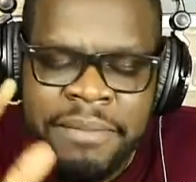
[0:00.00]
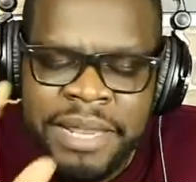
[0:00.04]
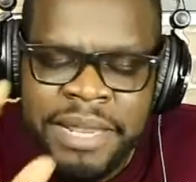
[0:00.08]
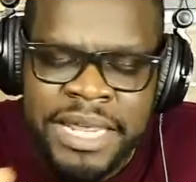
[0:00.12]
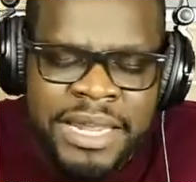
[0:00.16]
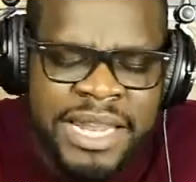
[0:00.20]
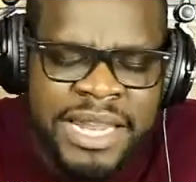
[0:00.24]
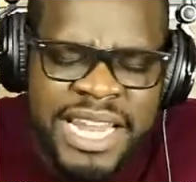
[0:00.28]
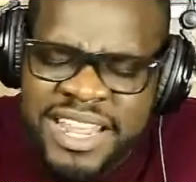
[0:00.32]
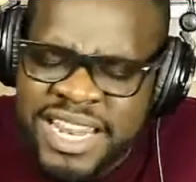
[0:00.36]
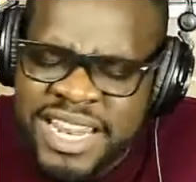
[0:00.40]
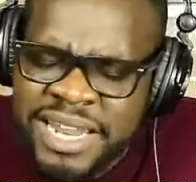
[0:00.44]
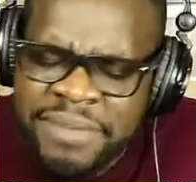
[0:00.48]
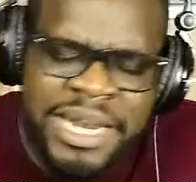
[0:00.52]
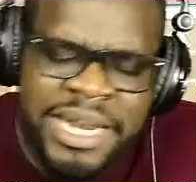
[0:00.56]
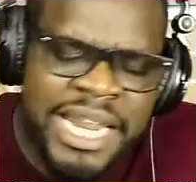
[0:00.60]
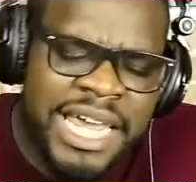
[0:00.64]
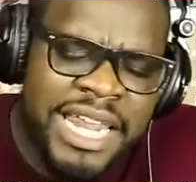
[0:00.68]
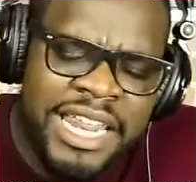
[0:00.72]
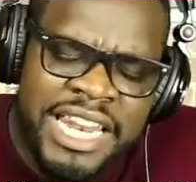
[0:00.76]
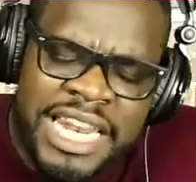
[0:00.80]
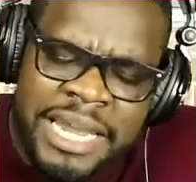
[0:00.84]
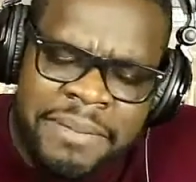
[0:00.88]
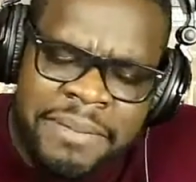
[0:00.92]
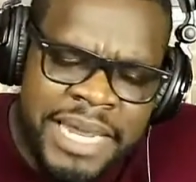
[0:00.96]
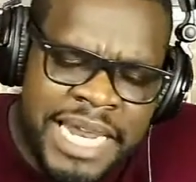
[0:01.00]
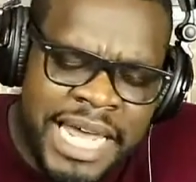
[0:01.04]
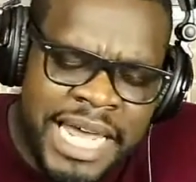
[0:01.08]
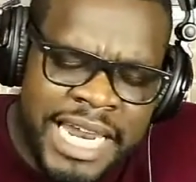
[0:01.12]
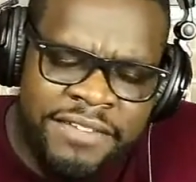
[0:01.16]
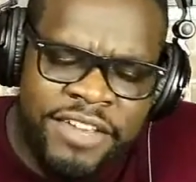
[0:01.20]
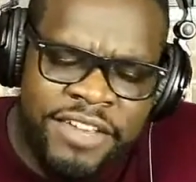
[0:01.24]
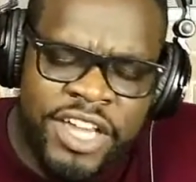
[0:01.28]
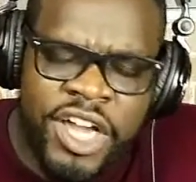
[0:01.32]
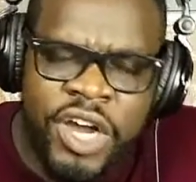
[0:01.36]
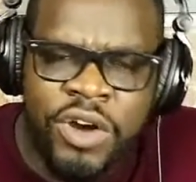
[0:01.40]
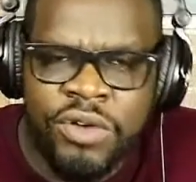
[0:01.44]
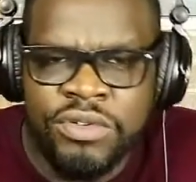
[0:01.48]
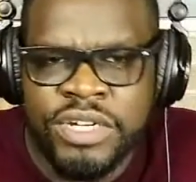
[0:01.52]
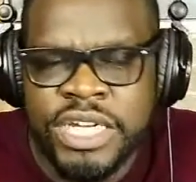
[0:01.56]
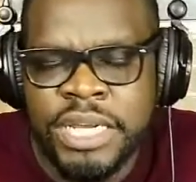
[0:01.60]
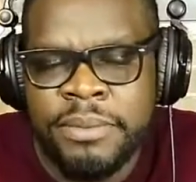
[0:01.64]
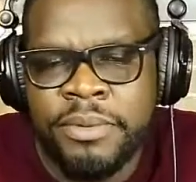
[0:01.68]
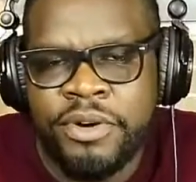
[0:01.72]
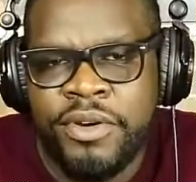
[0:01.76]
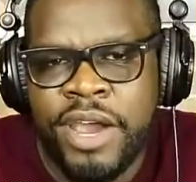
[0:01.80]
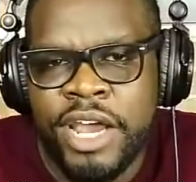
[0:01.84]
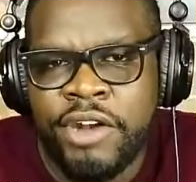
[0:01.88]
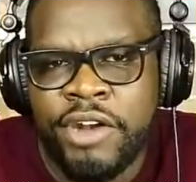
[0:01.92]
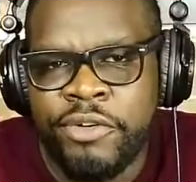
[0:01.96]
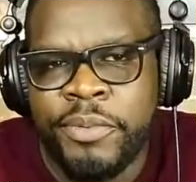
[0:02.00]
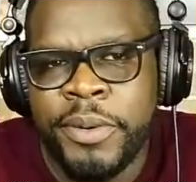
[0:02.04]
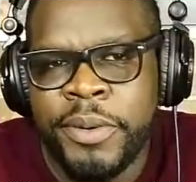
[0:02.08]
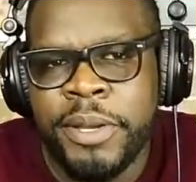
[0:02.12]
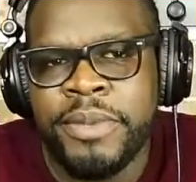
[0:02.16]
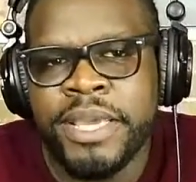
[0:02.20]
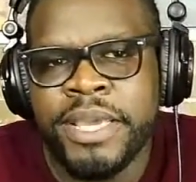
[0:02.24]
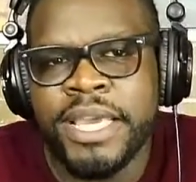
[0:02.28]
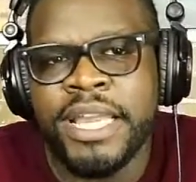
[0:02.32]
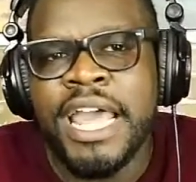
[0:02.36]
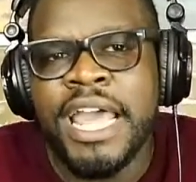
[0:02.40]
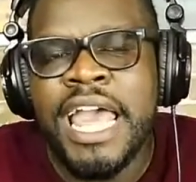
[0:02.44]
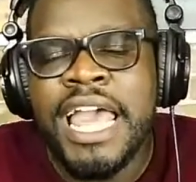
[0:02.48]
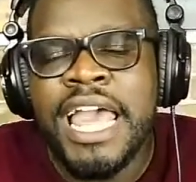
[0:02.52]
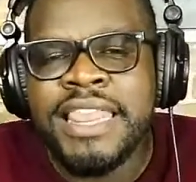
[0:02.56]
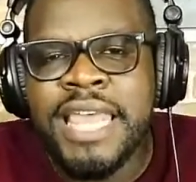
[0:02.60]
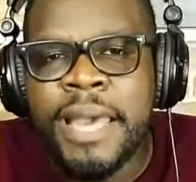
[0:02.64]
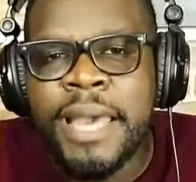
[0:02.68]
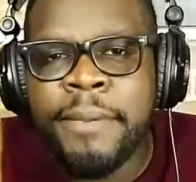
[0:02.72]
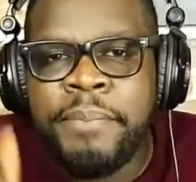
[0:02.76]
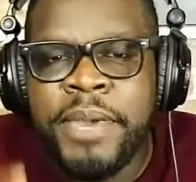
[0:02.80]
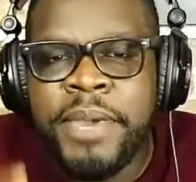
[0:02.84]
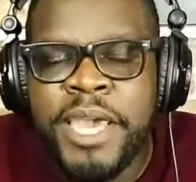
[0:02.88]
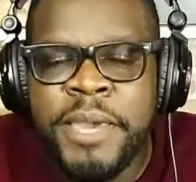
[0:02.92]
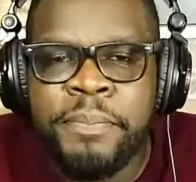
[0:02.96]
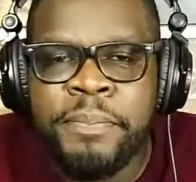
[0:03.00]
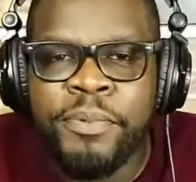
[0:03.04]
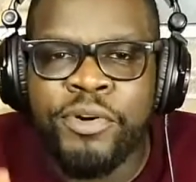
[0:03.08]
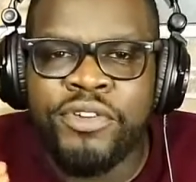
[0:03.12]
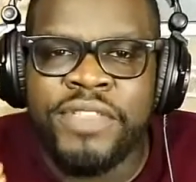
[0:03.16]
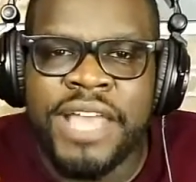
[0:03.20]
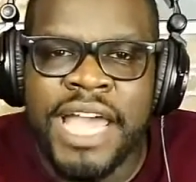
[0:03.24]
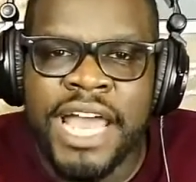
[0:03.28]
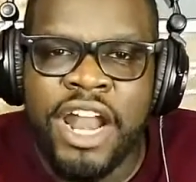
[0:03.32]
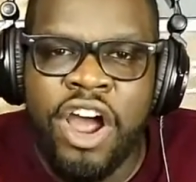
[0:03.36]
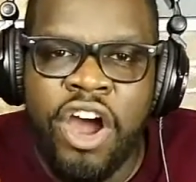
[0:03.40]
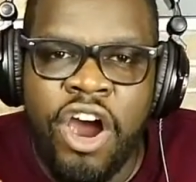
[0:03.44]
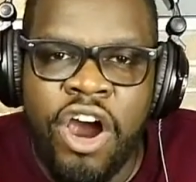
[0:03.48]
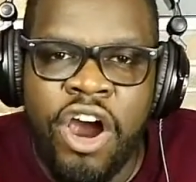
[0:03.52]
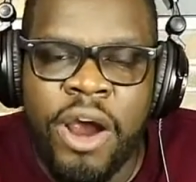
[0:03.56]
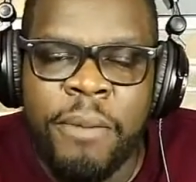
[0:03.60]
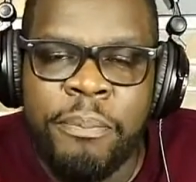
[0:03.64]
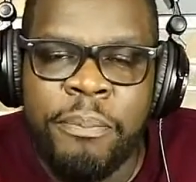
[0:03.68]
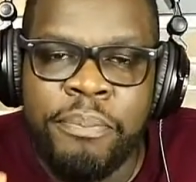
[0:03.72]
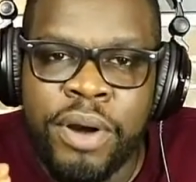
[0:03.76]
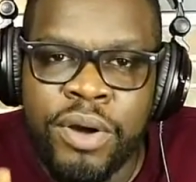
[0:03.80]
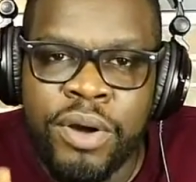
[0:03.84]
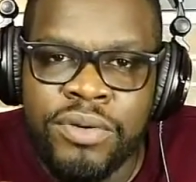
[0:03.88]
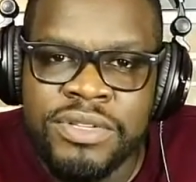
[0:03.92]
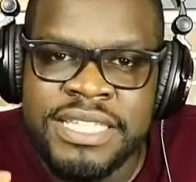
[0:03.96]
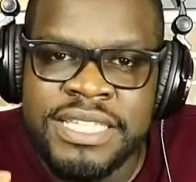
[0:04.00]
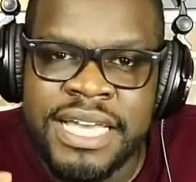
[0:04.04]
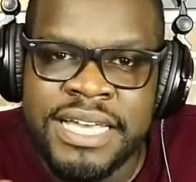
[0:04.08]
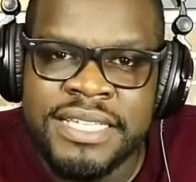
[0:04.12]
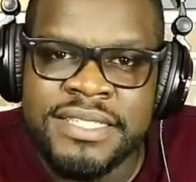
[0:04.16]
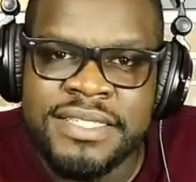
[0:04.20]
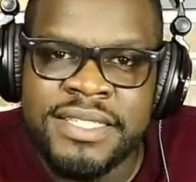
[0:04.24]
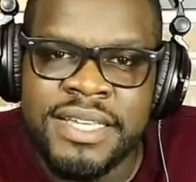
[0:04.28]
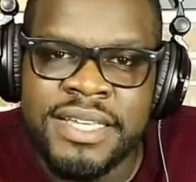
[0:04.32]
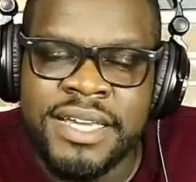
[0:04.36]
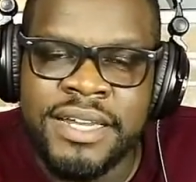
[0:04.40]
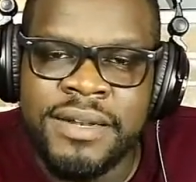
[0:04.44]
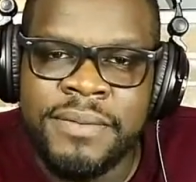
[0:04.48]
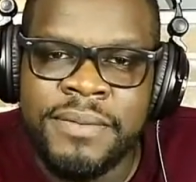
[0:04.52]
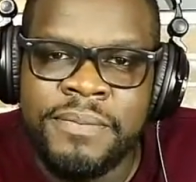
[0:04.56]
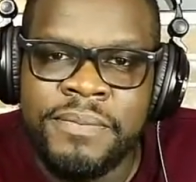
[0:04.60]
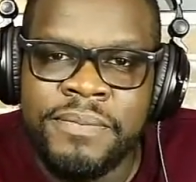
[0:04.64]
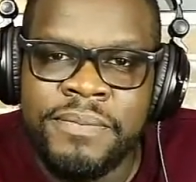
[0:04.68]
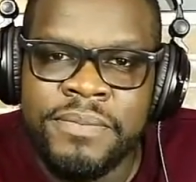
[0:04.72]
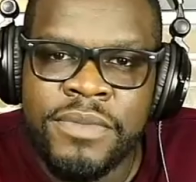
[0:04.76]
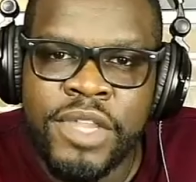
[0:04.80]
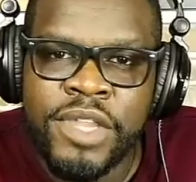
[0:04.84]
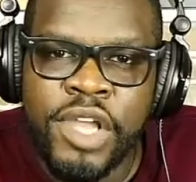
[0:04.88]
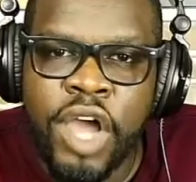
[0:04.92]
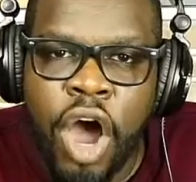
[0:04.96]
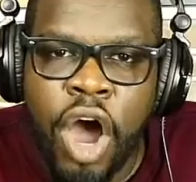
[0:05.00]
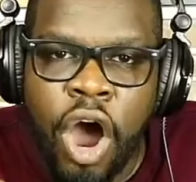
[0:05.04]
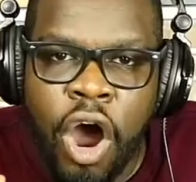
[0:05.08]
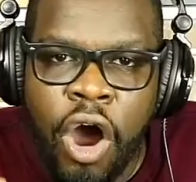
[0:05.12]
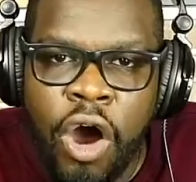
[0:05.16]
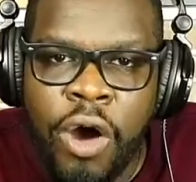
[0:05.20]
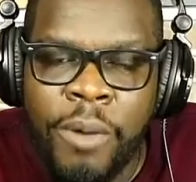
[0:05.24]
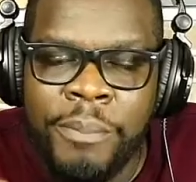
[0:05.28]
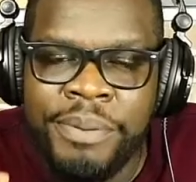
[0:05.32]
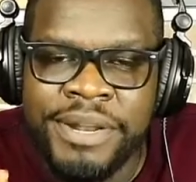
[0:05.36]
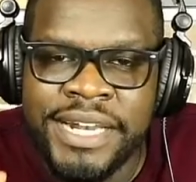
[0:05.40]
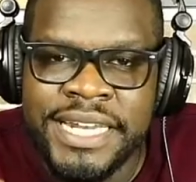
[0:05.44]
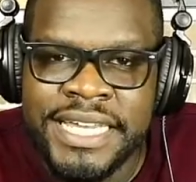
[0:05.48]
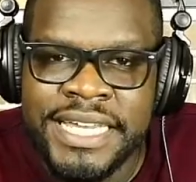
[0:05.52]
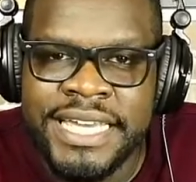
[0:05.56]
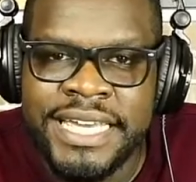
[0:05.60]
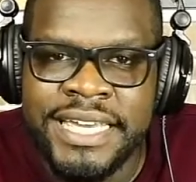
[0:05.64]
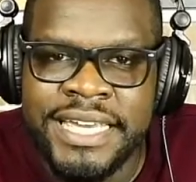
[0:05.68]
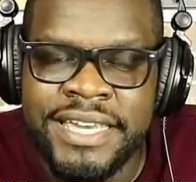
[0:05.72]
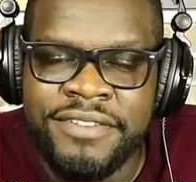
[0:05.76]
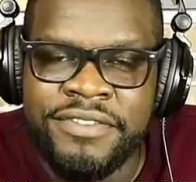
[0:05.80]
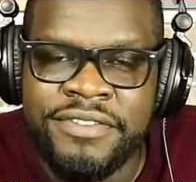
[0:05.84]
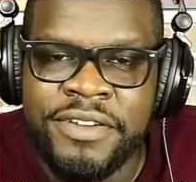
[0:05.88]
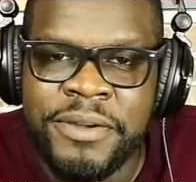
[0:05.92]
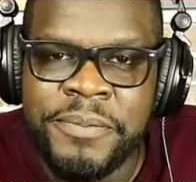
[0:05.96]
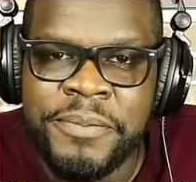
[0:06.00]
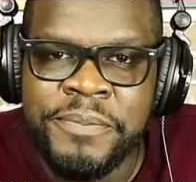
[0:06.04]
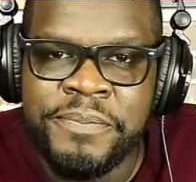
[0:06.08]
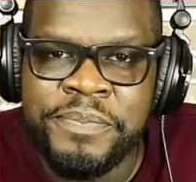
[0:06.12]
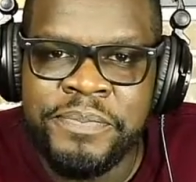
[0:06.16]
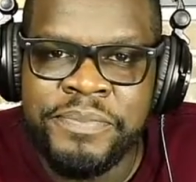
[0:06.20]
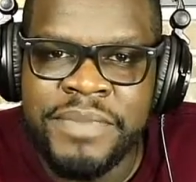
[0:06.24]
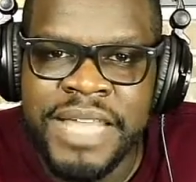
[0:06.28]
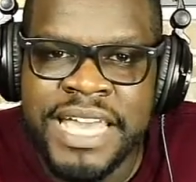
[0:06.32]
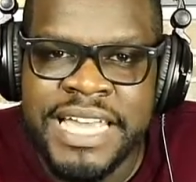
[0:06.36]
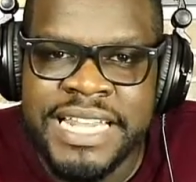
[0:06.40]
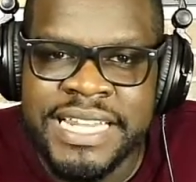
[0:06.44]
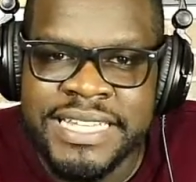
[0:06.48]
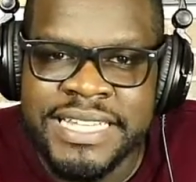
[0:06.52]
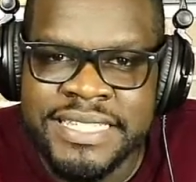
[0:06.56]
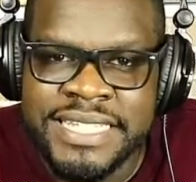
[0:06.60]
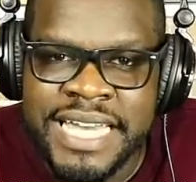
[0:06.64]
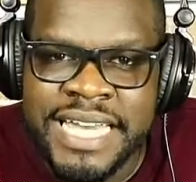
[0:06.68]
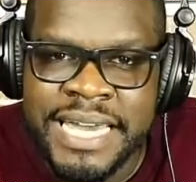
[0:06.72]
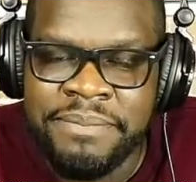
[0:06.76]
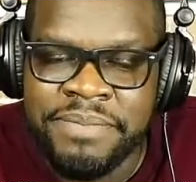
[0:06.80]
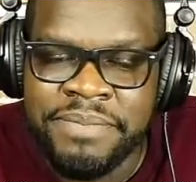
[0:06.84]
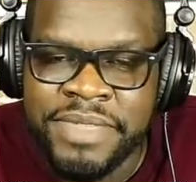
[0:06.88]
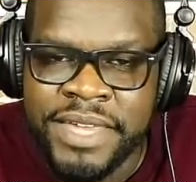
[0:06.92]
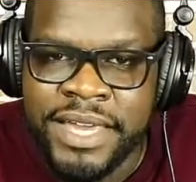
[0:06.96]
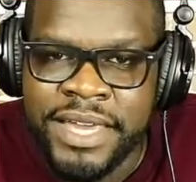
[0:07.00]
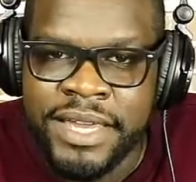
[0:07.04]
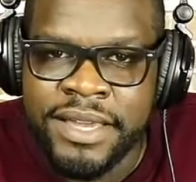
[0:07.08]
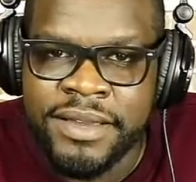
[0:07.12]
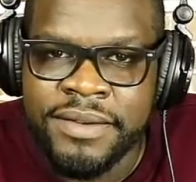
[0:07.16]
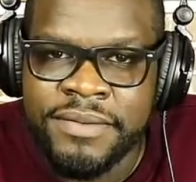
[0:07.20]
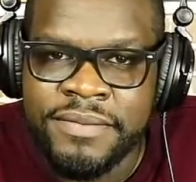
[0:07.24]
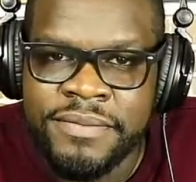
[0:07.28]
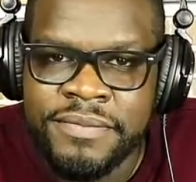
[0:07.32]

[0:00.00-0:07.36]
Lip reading: me not even go Democrat or Republican, that people that are protesting all believe in the same thing.